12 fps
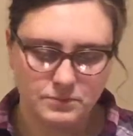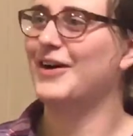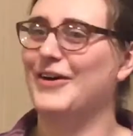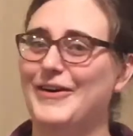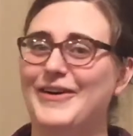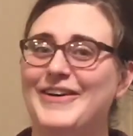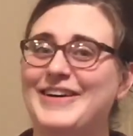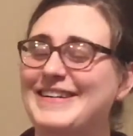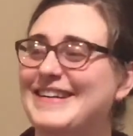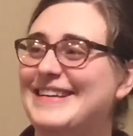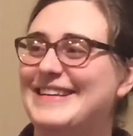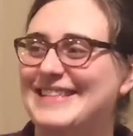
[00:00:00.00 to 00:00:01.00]
Oh,
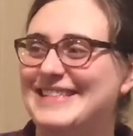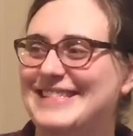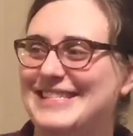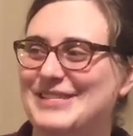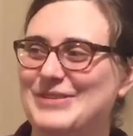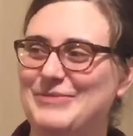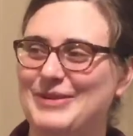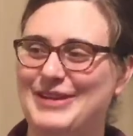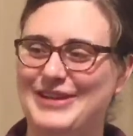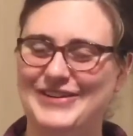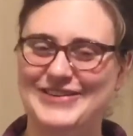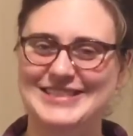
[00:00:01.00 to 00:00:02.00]
this is super
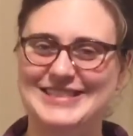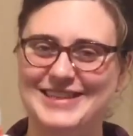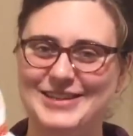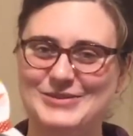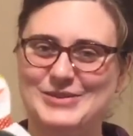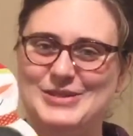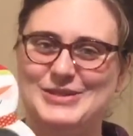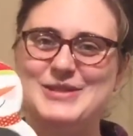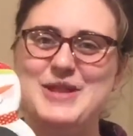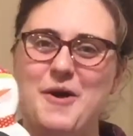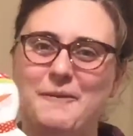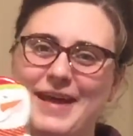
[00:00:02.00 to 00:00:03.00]
cute. It's a little
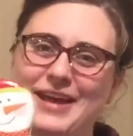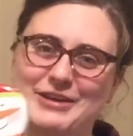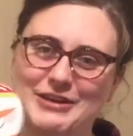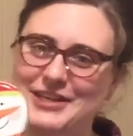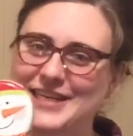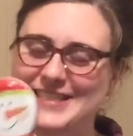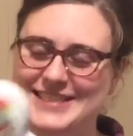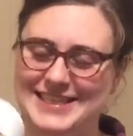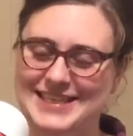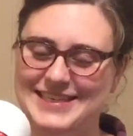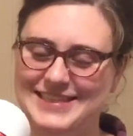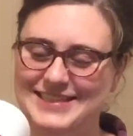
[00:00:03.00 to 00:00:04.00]
snowman cookie
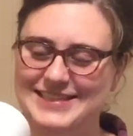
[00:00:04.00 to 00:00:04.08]
tin.